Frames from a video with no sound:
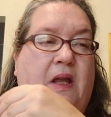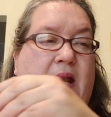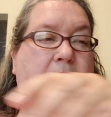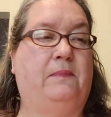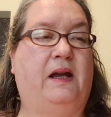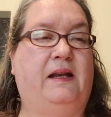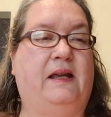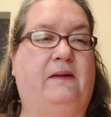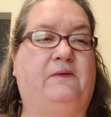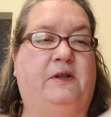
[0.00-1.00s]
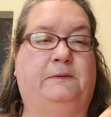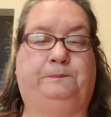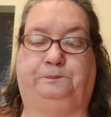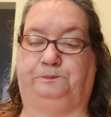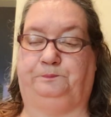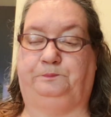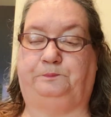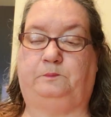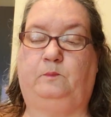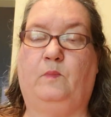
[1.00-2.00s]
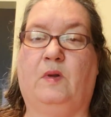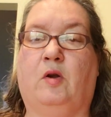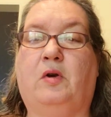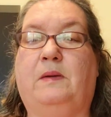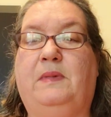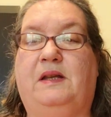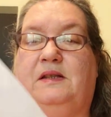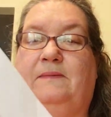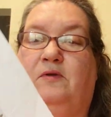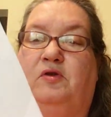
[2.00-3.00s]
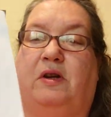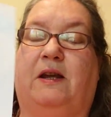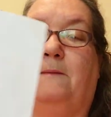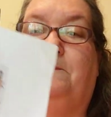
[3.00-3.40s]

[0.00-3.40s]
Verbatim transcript: And I might have to go get me a different drink.